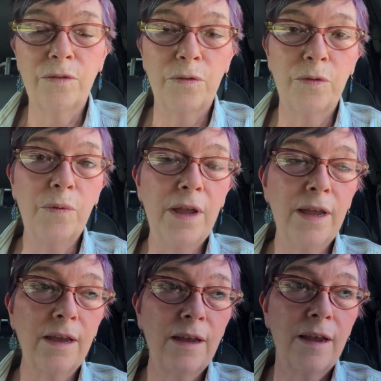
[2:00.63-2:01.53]
through the
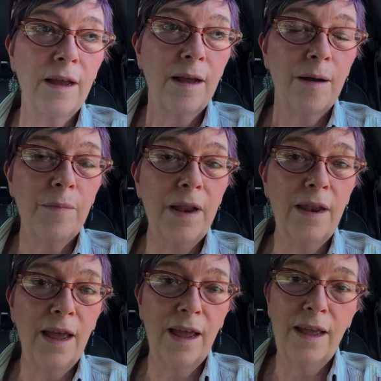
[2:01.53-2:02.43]
week.
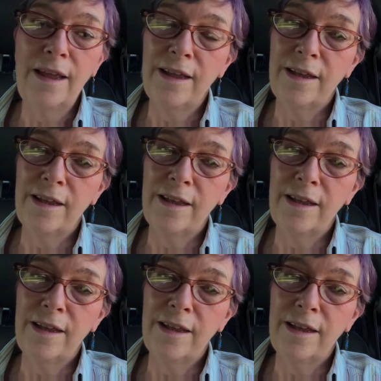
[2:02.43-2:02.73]
Monday